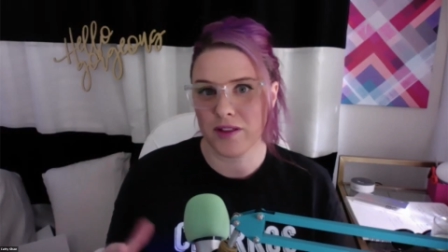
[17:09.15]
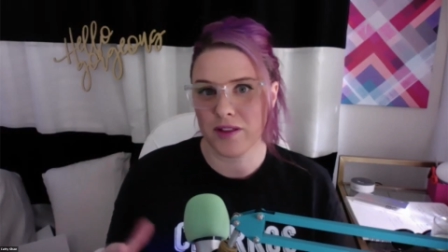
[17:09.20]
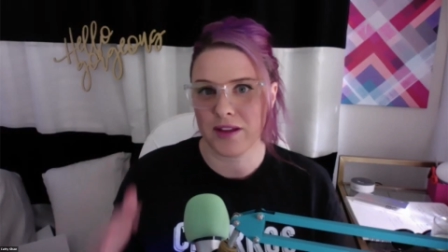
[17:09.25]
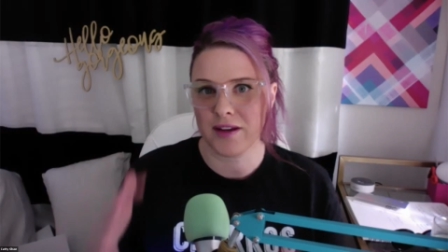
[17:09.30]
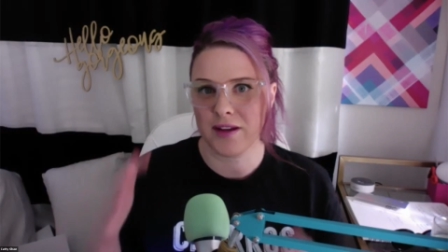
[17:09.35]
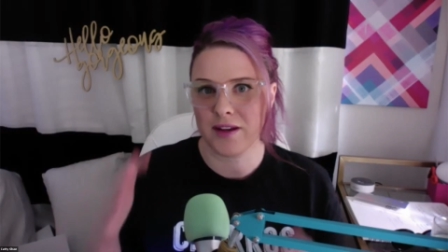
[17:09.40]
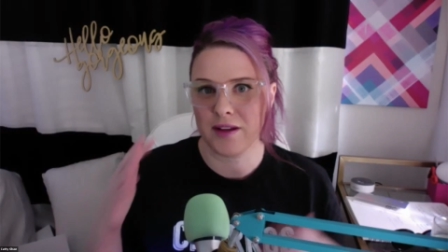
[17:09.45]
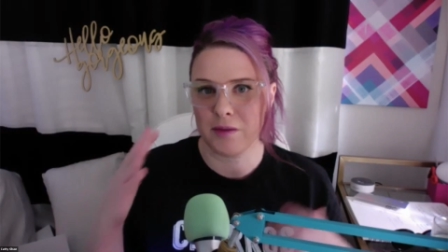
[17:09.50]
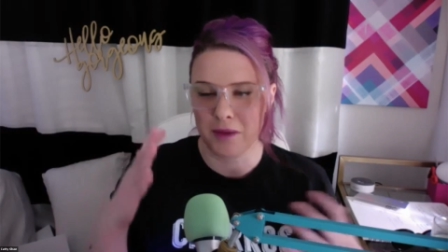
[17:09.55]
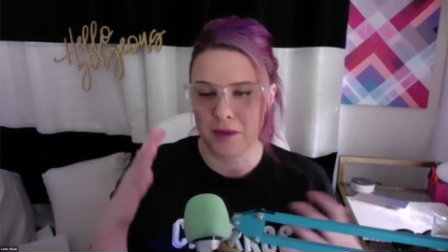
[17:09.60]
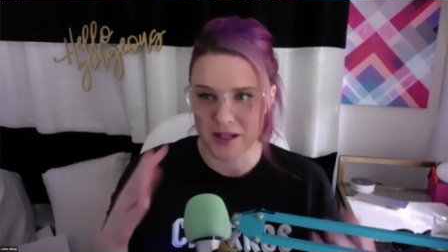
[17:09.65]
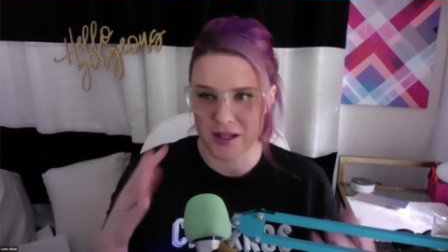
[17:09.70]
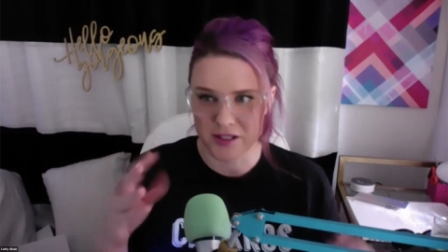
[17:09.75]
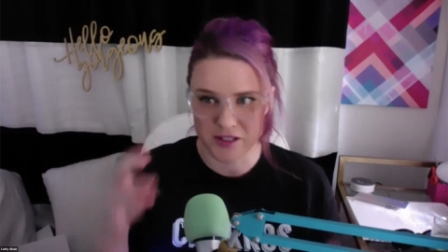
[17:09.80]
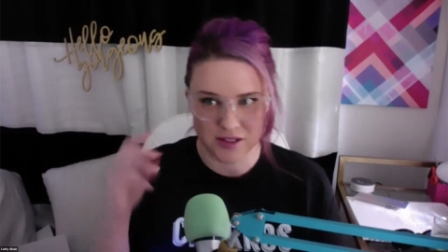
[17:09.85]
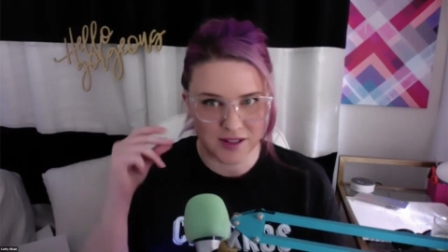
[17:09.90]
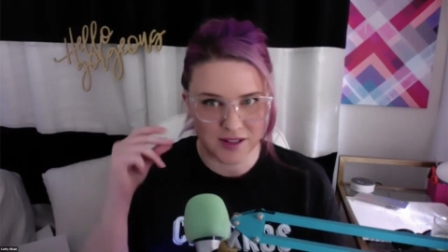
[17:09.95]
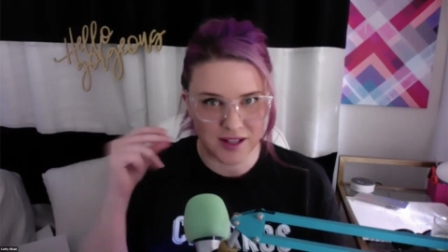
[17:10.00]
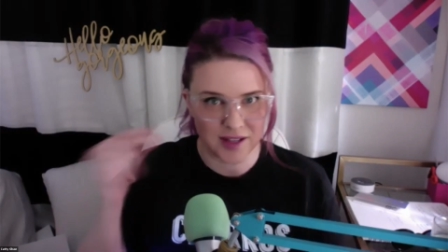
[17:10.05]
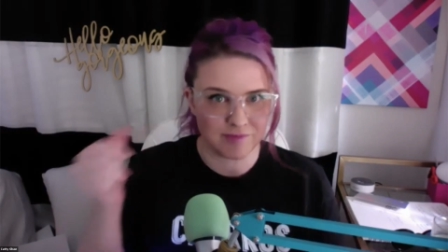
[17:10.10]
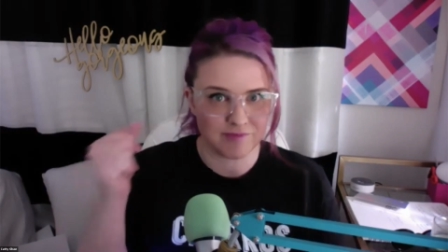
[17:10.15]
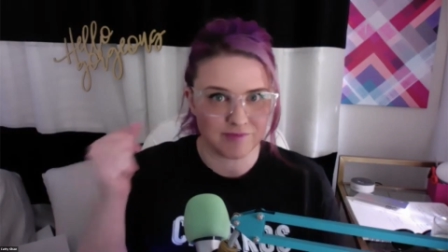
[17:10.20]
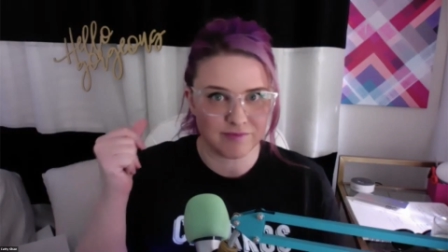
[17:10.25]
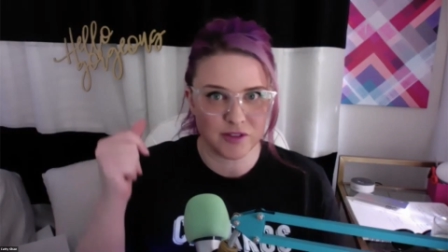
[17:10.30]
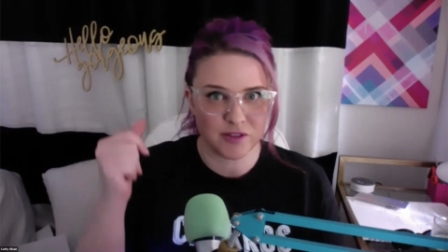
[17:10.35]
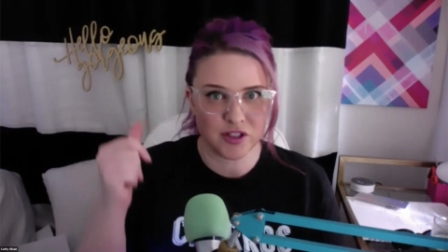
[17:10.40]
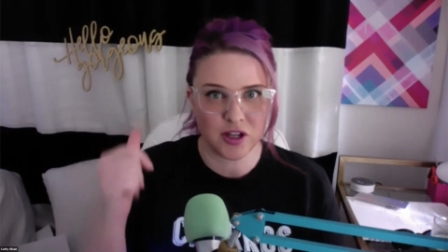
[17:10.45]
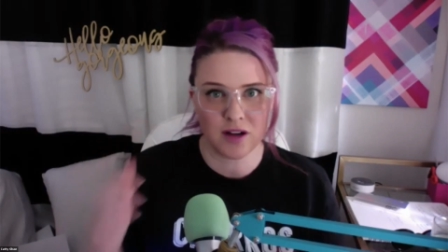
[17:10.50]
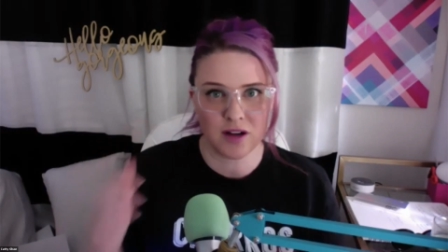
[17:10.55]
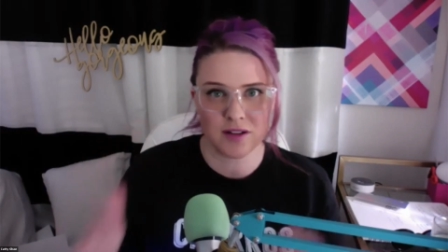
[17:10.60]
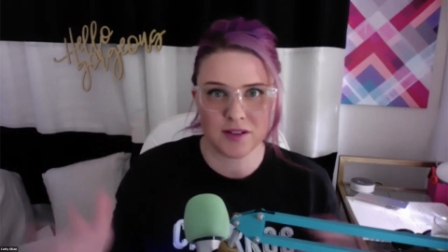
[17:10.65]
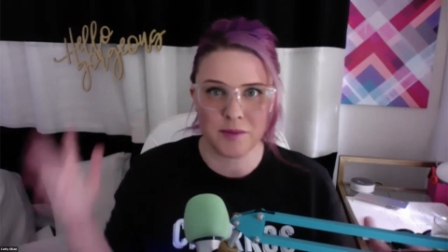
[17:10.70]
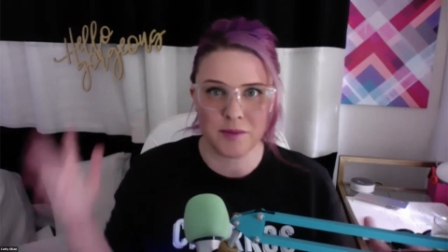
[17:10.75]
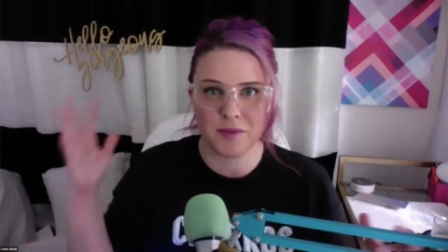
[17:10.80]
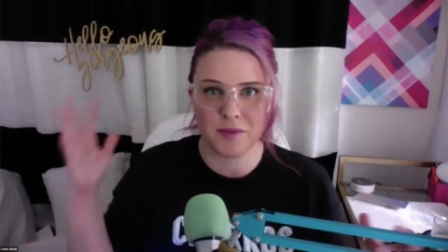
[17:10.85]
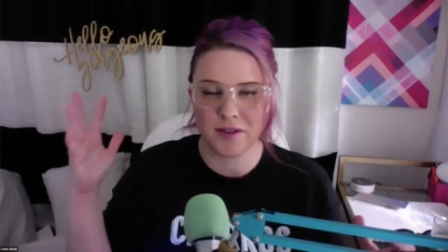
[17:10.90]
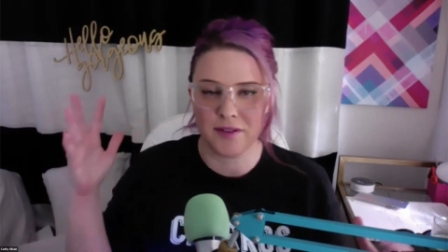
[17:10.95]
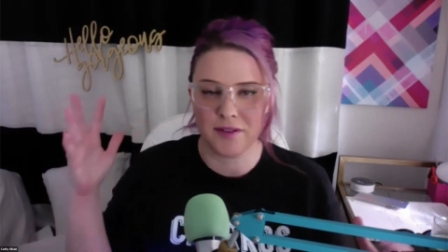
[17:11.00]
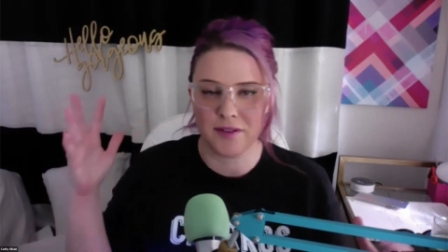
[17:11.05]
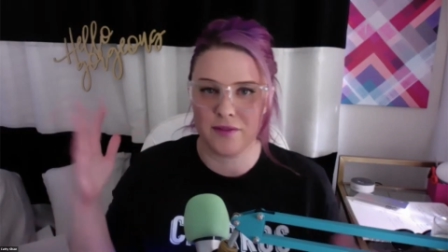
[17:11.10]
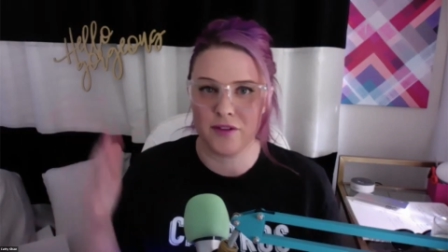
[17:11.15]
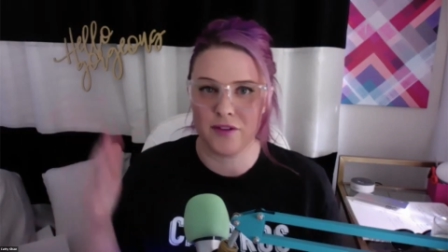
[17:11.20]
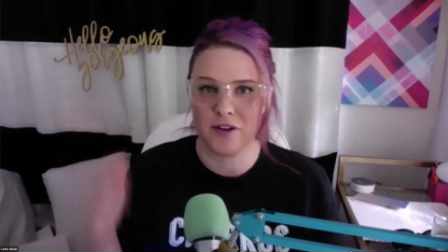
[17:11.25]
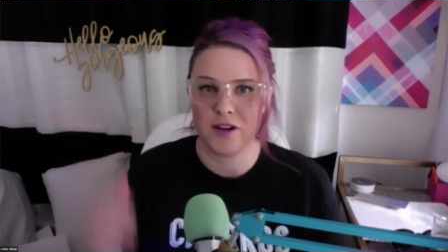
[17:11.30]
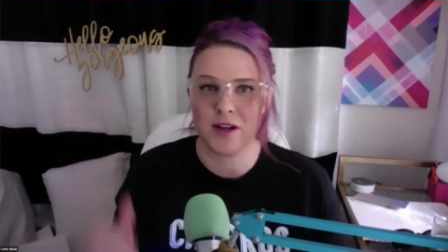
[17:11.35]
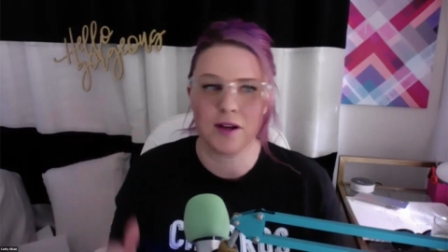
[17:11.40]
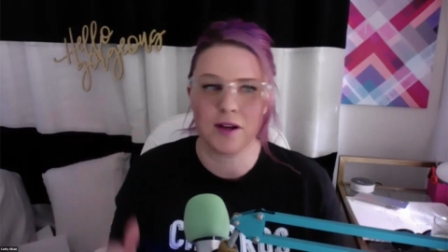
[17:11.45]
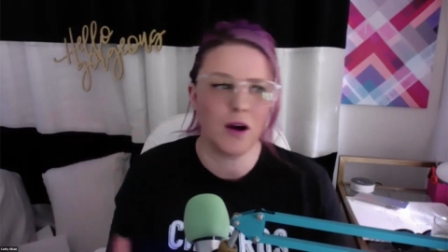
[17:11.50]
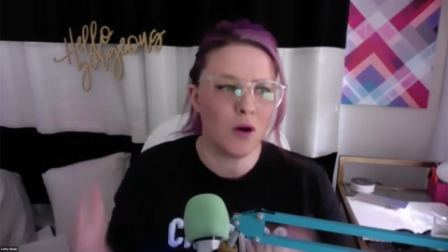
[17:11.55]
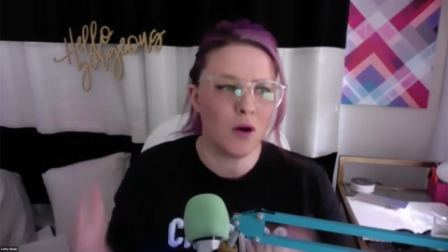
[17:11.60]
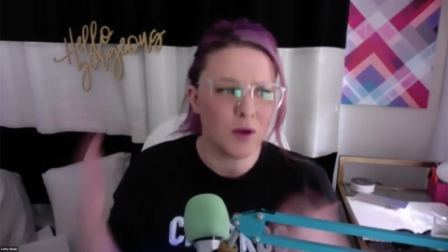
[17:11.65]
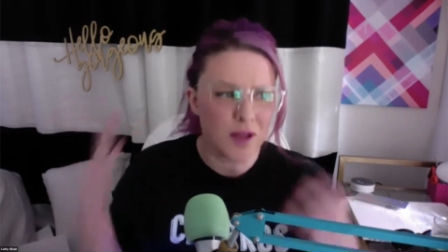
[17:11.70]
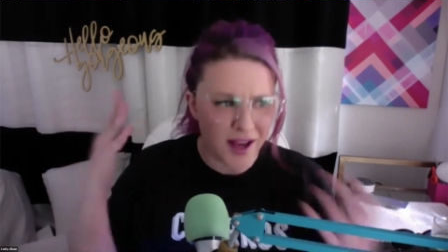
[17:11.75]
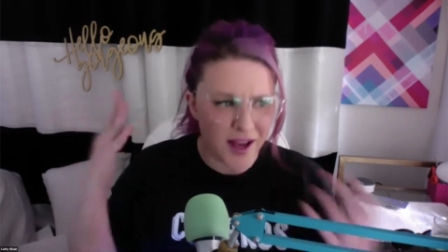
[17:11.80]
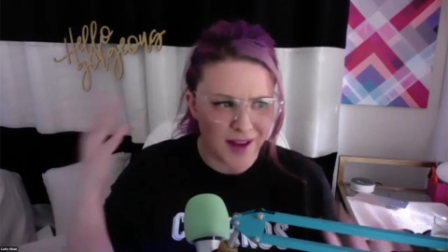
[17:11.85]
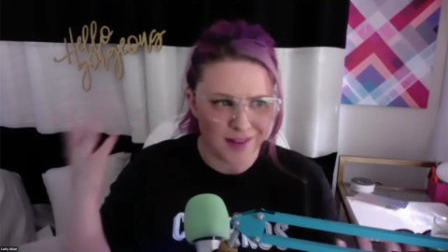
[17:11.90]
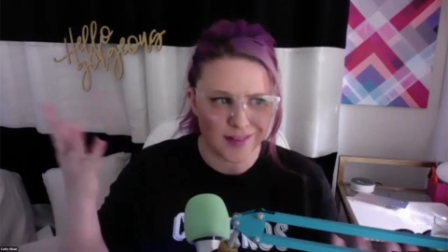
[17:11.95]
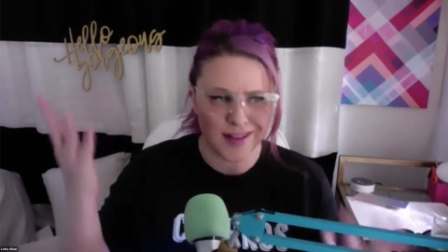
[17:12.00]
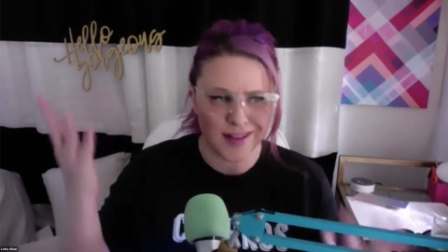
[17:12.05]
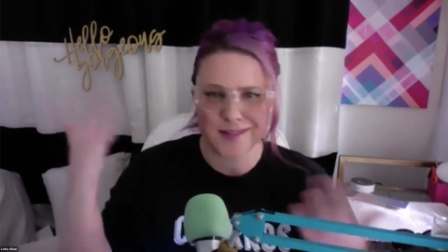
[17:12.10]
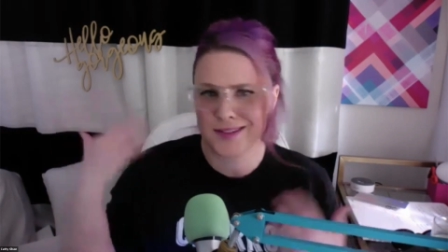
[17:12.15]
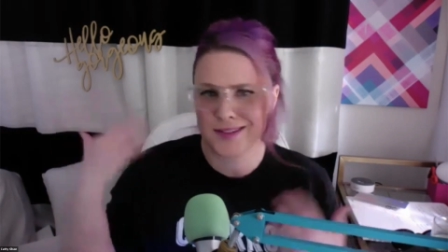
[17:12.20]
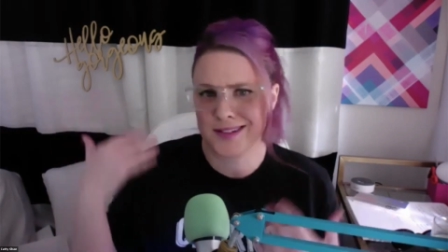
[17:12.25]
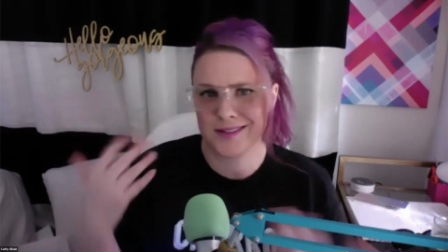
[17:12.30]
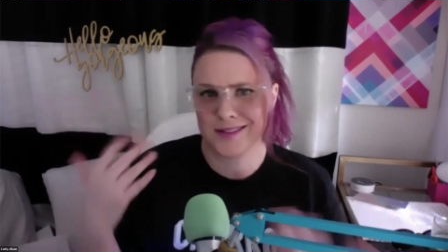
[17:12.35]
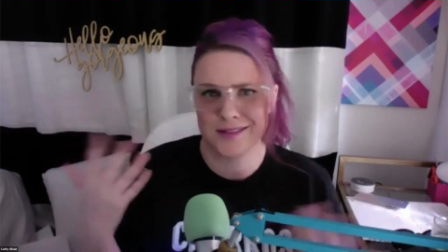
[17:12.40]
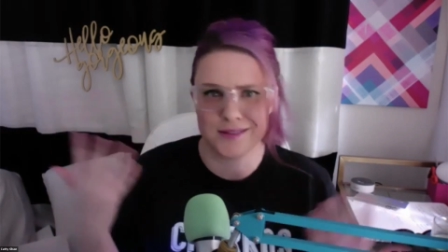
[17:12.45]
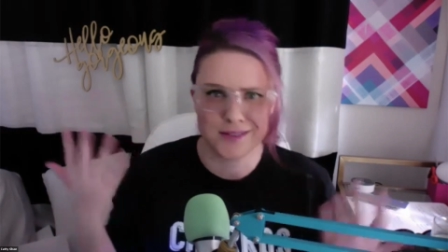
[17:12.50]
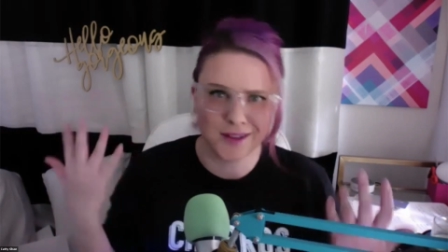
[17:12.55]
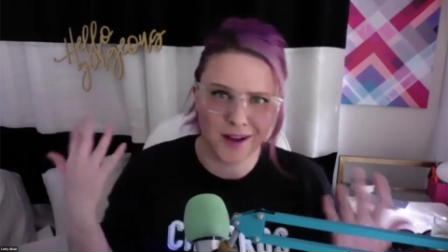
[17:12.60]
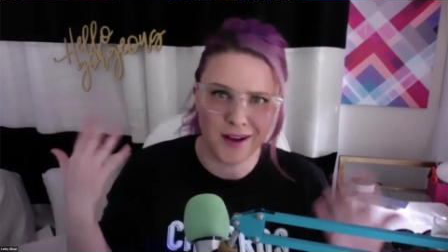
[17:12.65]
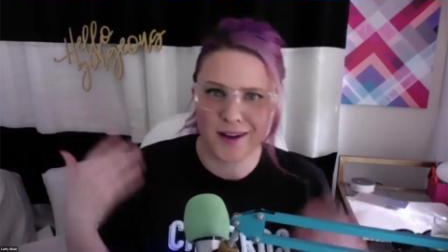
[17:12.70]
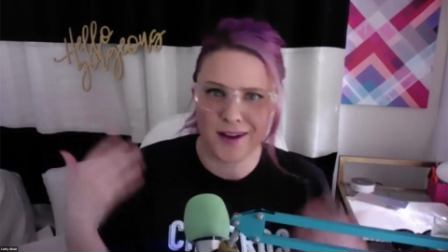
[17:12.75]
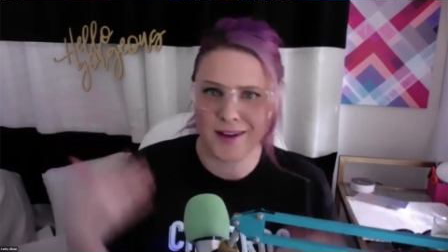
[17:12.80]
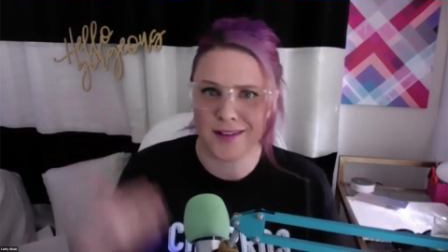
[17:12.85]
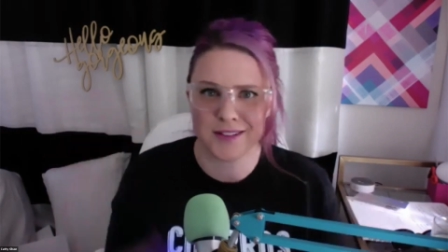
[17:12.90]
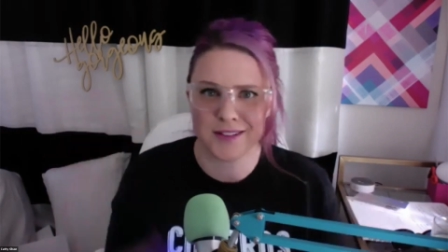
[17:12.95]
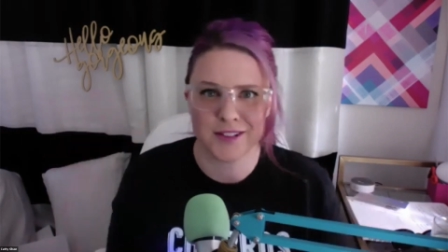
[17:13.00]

and it might just like jog something free and go, oh yeah, that's duh. You